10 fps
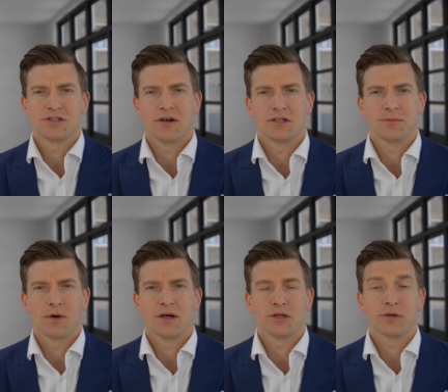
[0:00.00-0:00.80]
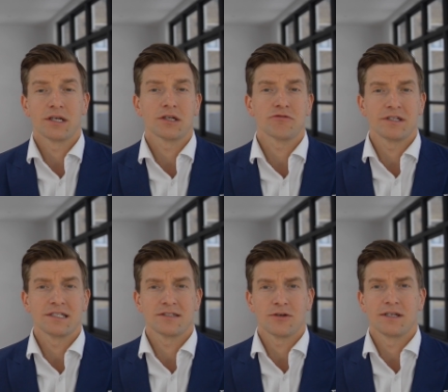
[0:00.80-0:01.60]
charged mark, you'll get a green
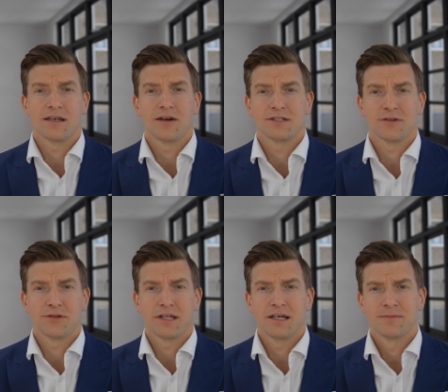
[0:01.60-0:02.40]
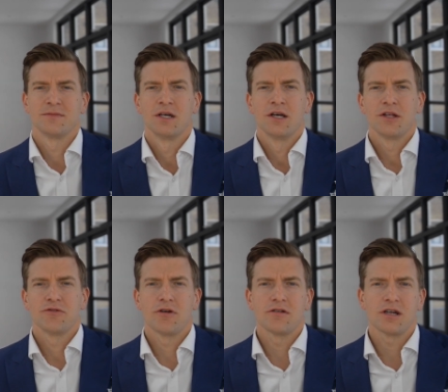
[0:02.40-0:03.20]
solid light on there.
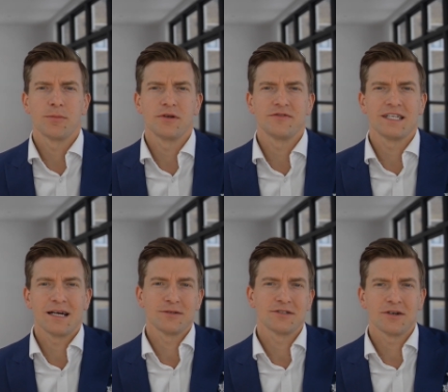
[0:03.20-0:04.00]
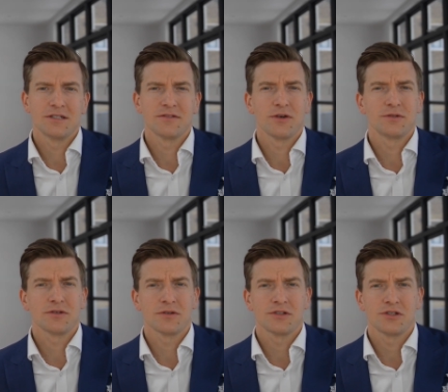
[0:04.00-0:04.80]
There are a couple of downsides of
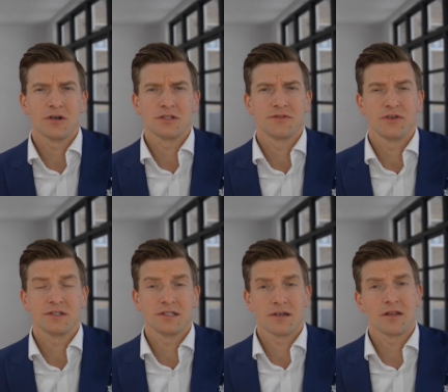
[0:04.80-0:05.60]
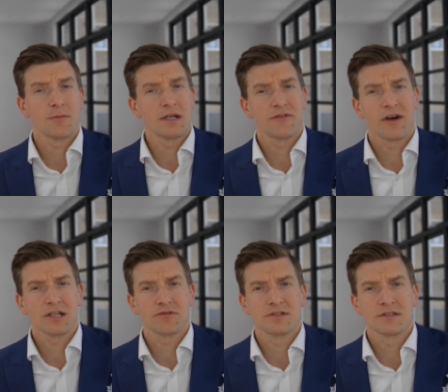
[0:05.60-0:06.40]
Oticon's charger versus other
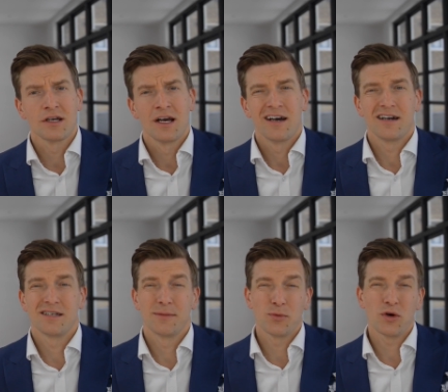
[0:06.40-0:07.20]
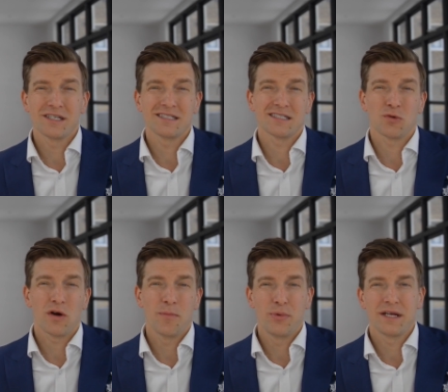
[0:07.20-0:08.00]
manufacturers. Number one is it's
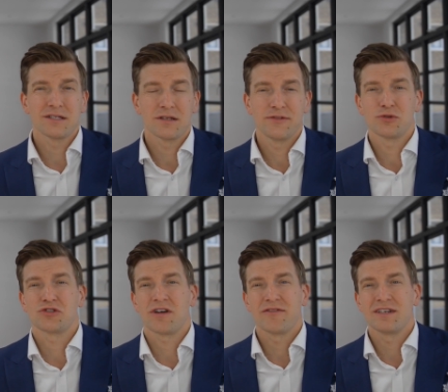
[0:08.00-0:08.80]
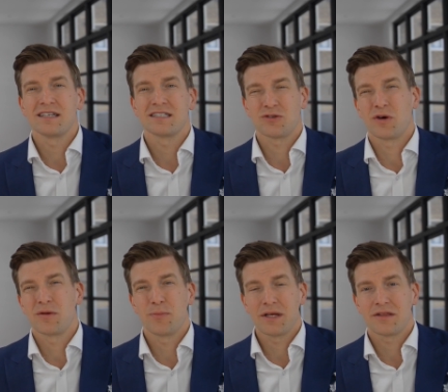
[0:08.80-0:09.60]
quite big, so if you're traveling, it's quite a
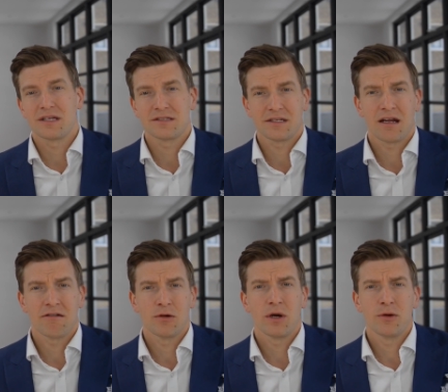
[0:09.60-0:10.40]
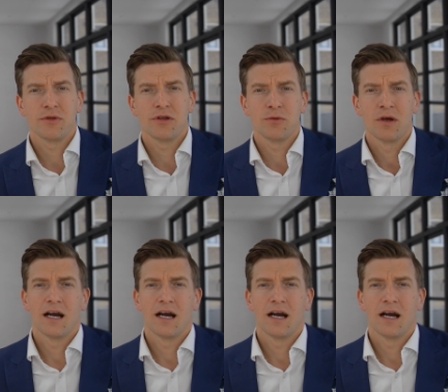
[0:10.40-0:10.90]
big thing to carry away with you.